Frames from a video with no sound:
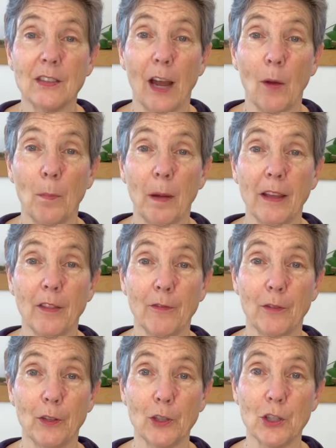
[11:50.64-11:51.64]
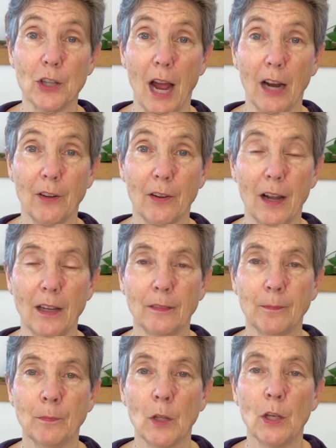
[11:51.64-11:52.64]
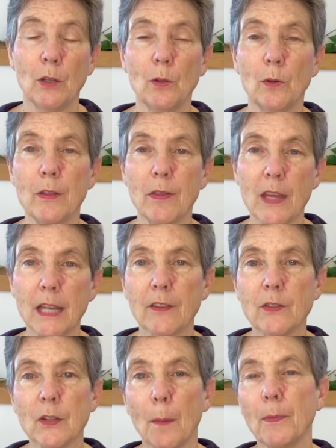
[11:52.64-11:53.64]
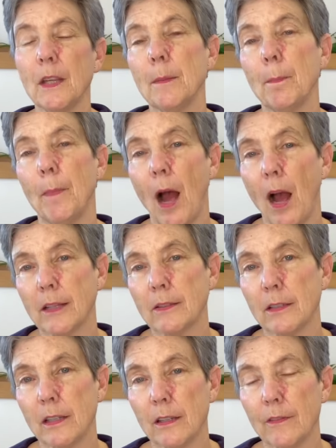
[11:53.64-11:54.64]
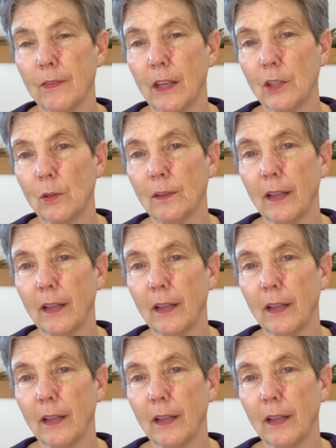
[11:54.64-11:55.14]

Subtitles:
down by the first chakra. You can think of something positive that you'd